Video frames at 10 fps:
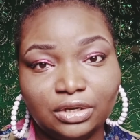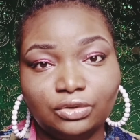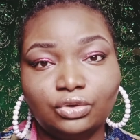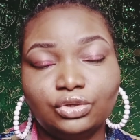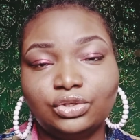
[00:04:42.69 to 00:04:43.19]

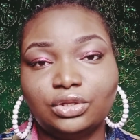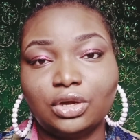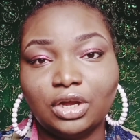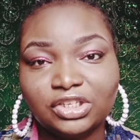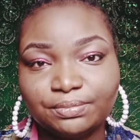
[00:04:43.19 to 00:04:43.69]
Go to the
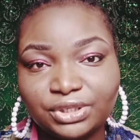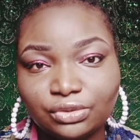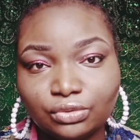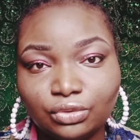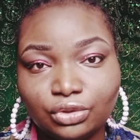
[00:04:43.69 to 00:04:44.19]

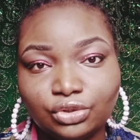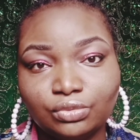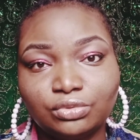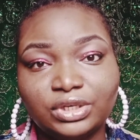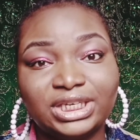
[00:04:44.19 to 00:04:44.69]
hospital, go to
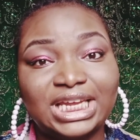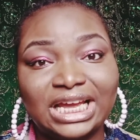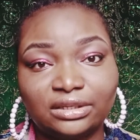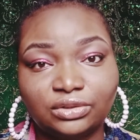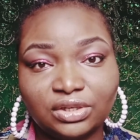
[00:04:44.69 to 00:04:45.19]
a
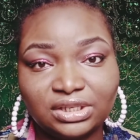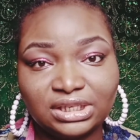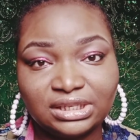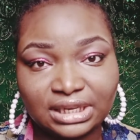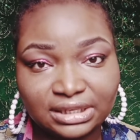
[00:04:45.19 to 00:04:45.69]
diagnostic
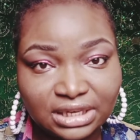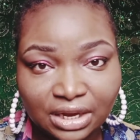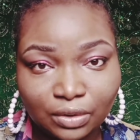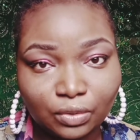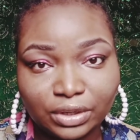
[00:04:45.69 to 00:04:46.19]
center
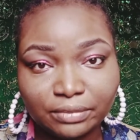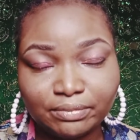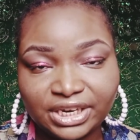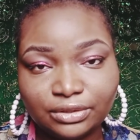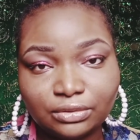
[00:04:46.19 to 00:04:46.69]
or a
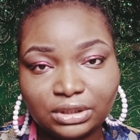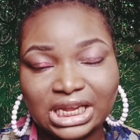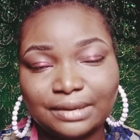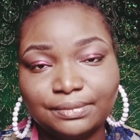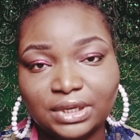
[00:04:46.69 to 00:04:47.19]
medical lab